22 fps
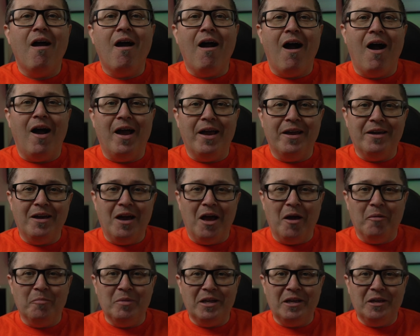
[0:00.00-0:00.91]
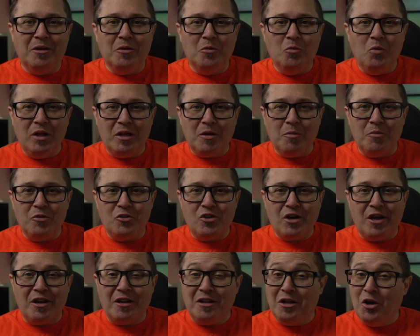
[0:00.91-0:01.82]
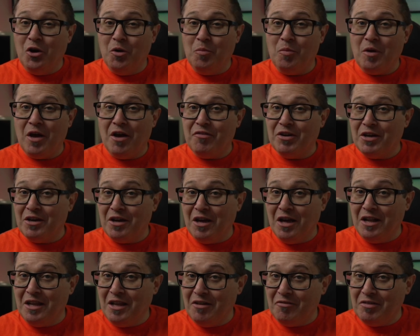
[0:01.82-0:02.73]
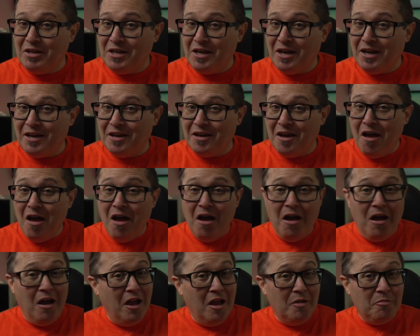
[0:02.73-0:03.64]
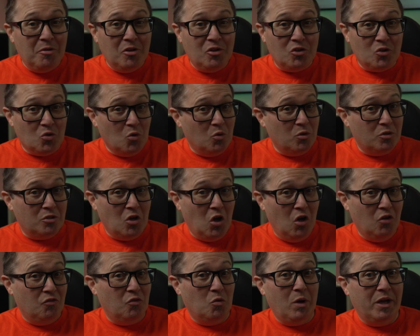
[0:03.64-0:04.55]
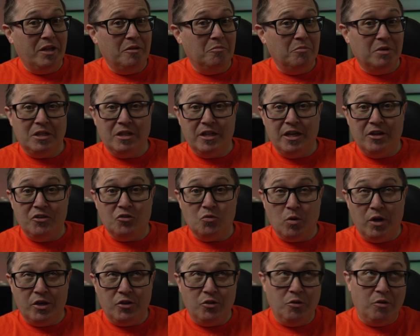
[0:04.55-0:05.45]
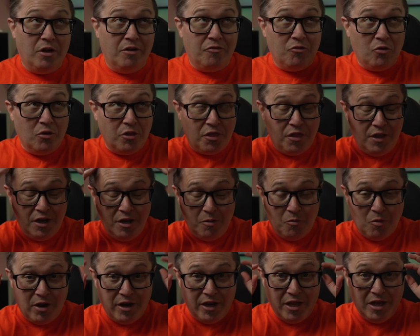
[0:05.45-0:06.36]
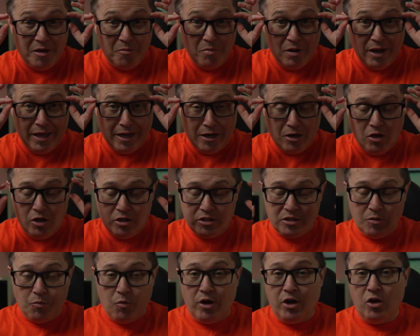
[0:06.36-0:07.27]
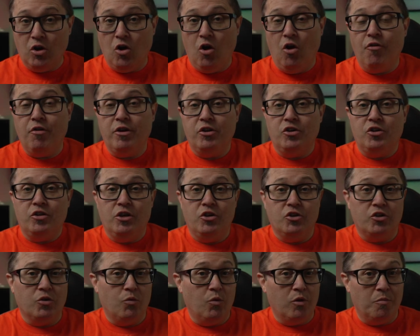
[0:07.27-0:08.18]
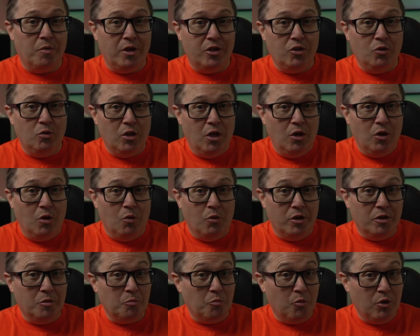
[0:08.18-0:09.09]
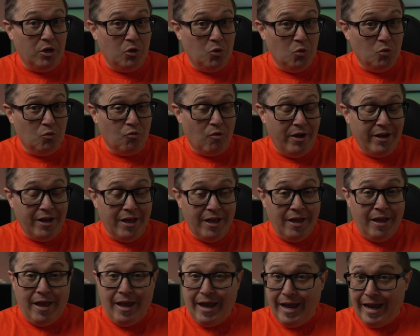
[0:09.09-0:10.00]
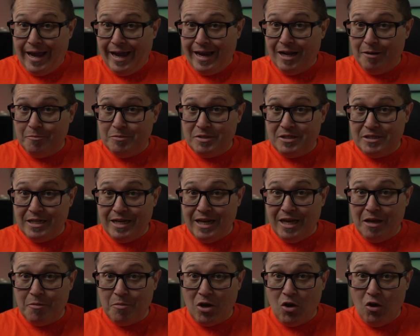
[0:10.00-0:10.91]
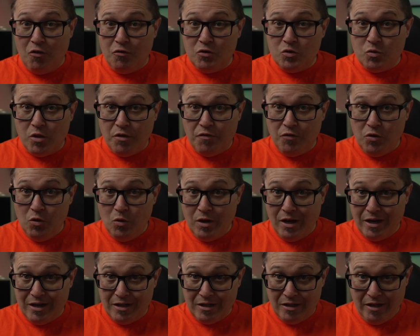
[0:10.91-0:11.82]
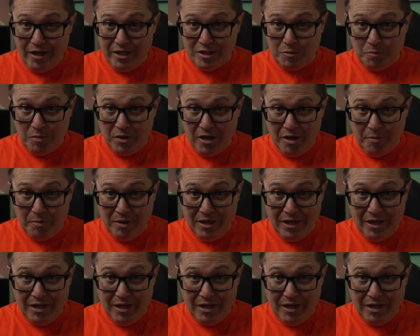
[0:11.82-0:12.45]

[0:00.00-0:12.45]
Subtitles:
Hi, I'm Lee. Welcome to the channel. I hope you're having a lovely day. I'm a short, overweight, middle-aged white dude. I've got thinning brown hair, black gloss. I'm wearing an orange t-shirt with my new logo on it. Pretty cool, right? And I'm sitting in my office with a few colored lights behind me.